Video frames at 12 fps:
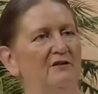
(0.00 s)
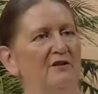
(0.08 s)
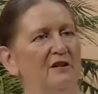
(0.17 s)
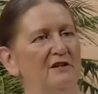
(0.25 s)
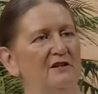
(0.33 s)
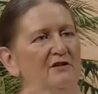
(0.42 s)

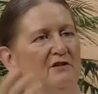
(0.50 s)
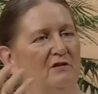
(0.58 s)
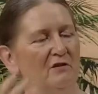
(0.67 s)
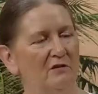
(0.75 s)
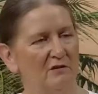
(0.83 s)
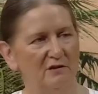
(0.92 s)
addresses
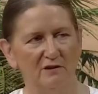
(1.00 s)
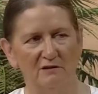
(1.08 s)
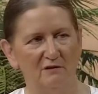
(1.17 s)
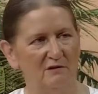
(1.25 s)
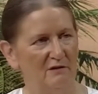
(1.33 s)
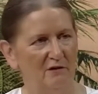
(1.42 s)
God
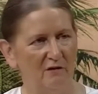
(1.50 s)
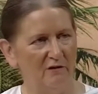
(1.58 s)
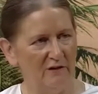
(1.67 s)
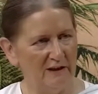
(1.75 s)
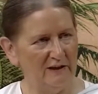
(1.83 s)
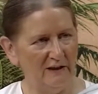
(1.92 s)

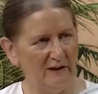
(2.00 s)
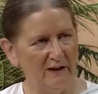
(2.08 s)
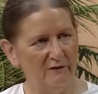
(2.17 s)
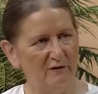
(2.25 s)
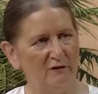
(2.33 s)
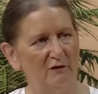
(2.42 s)
on any
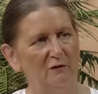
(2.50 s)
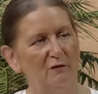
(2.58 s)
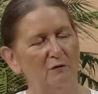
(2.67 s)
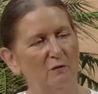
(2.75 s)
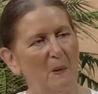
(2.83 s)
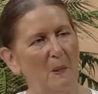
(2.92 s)
level
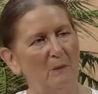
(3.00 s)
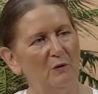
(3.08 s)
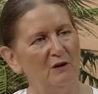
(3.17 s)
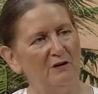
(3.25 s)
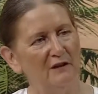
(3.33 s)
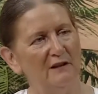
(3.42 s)

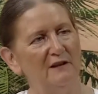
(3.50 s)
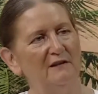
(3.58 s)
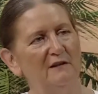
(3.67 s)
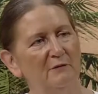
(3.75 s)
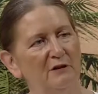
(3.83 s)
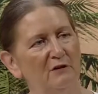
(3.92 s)
will
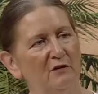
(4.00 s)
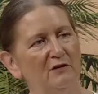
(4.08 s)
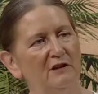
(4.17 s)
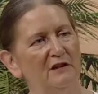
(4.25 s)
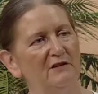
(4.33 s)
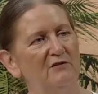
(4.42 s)
get,
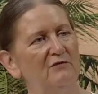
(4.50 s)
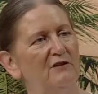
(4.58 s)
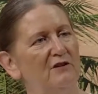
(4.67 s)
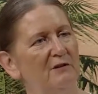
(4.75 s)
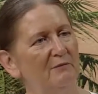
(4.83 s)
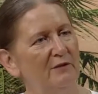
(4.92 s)
God is
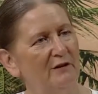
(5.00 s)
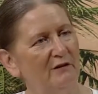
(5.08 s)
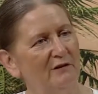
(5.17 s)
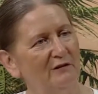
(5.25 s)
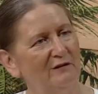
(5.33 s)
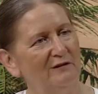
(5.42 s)

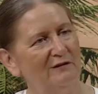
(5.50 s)
reciprocal.